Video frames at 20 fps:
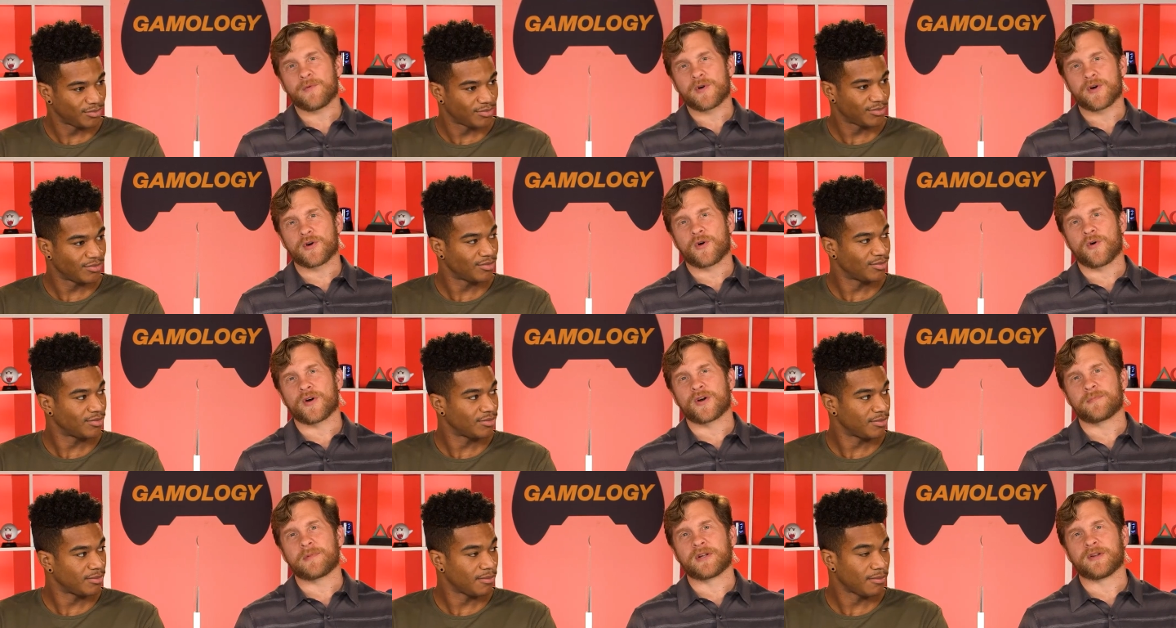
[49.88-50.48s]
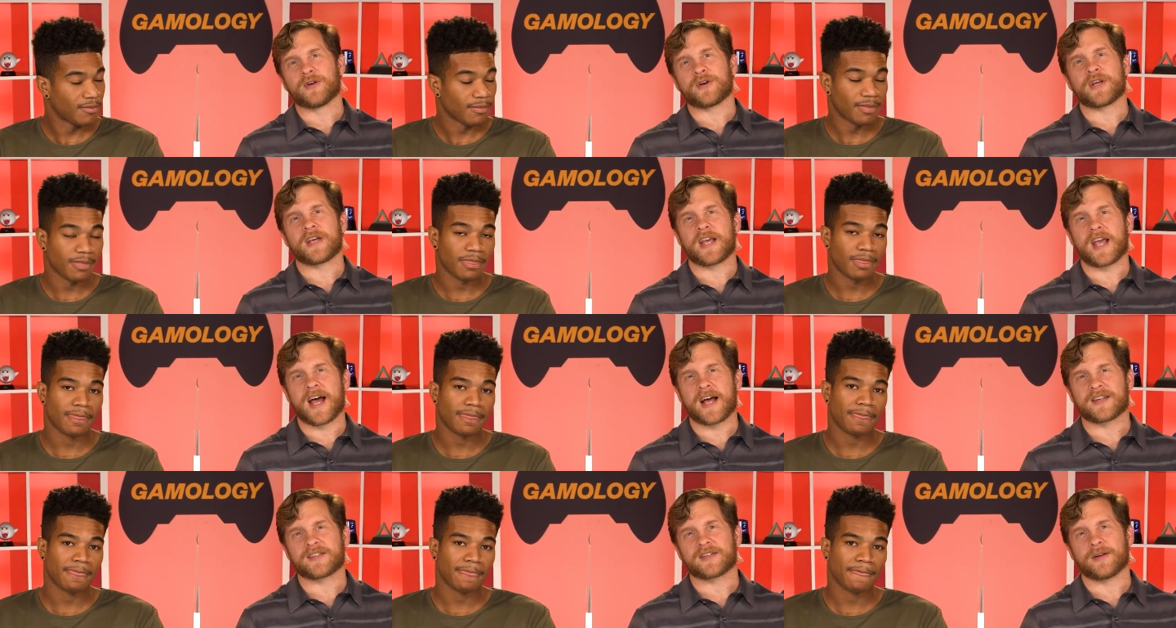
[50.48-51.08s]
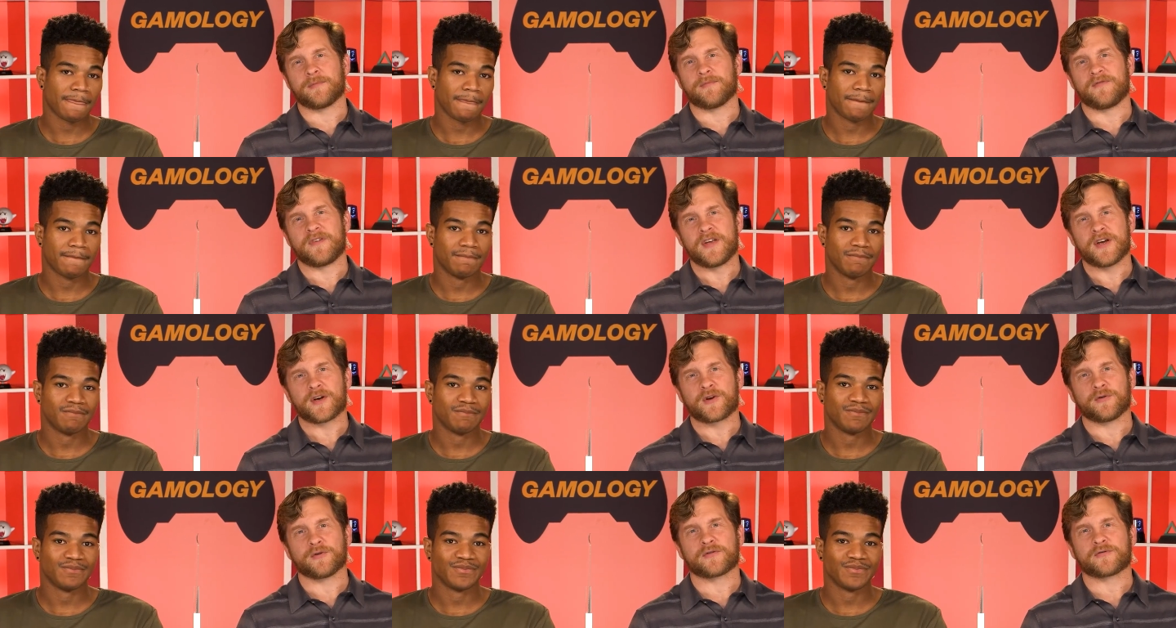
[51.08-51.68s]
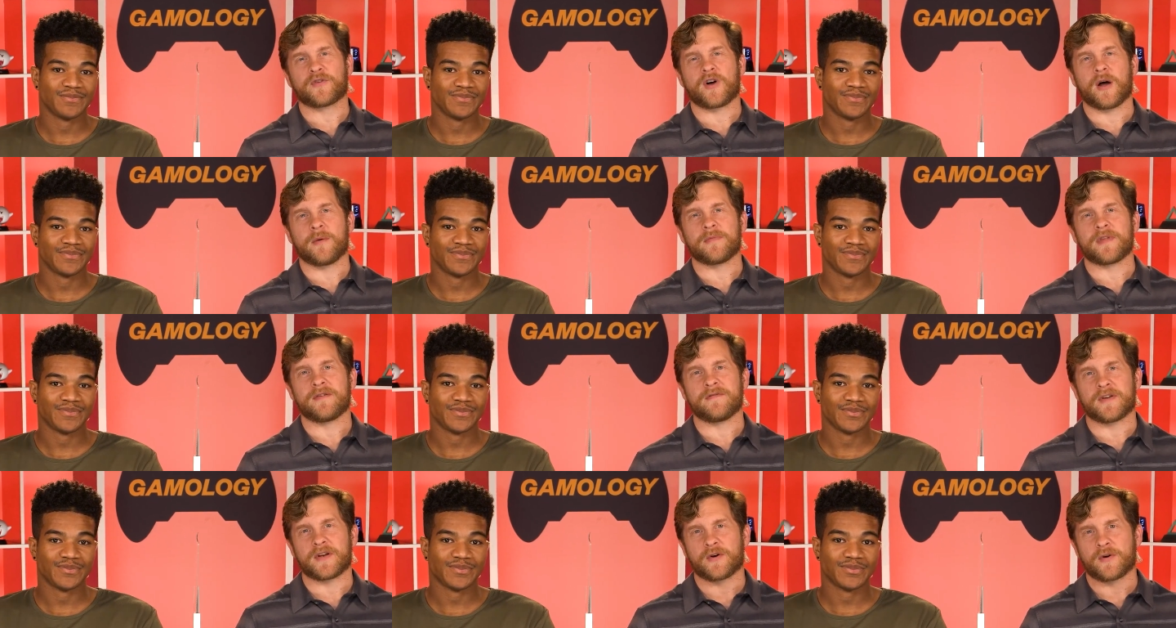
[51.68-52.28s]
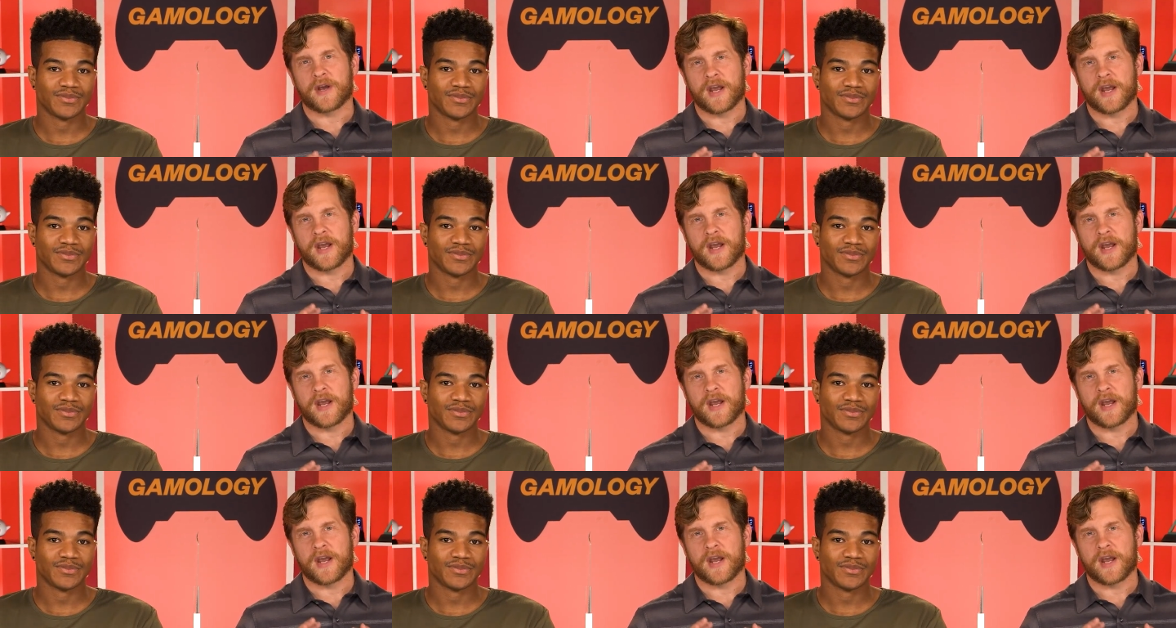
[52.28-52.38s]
Speaker 1: we are going to be looking at some vehicles from the video